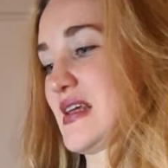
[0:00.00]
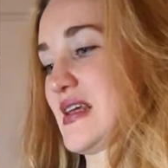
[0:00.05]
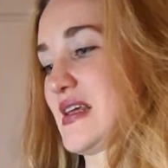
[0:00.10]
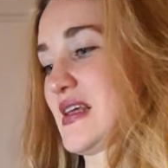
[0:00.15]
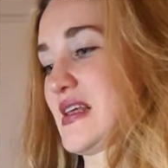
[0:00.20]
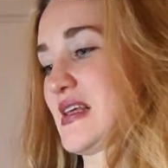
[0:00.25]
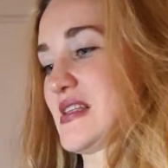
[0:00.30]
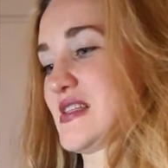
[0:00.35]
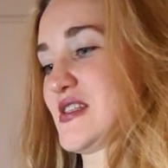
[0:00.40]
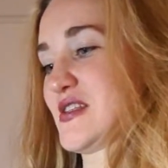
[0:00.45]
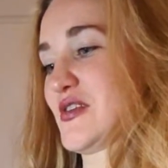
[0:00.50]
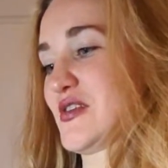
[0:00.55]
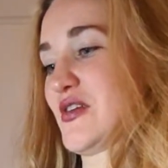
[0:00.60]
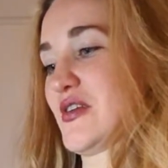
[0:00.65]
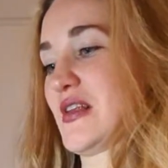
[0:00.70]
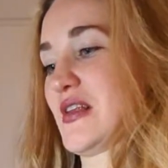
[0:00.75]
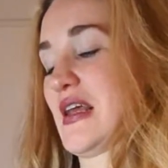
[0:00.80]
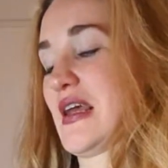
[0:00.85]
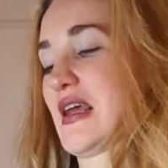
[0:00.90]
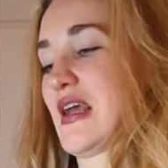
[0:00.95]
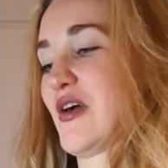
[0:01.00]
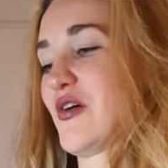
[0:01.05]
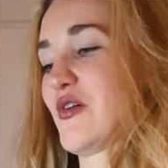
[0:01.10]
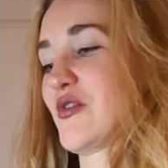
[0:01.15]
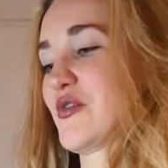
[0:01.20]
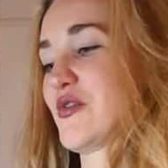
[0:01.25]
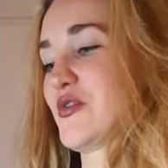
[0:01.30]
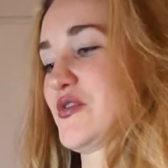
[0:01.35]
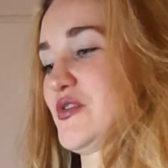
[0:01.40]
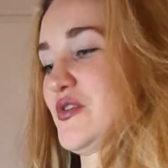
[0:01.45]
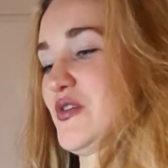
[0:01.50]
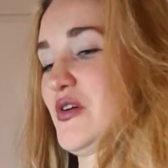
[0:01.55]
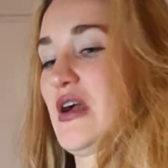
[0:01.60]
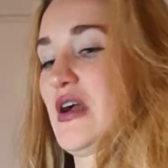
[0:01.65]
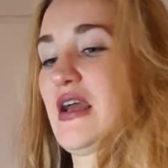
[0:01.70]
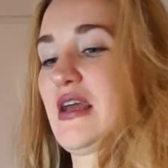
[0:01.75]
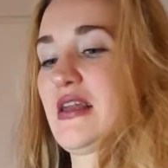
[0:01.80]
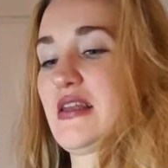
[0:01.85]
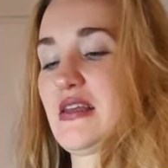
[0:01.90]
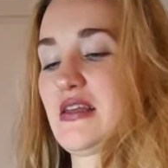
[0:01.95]
It's not like how good you are
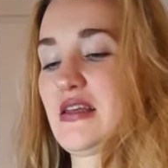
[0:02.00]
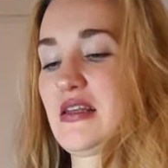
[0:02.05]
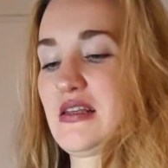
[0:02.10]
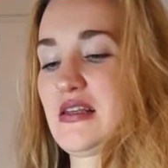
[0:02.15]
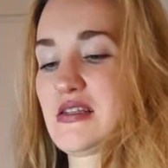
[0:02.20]
at English.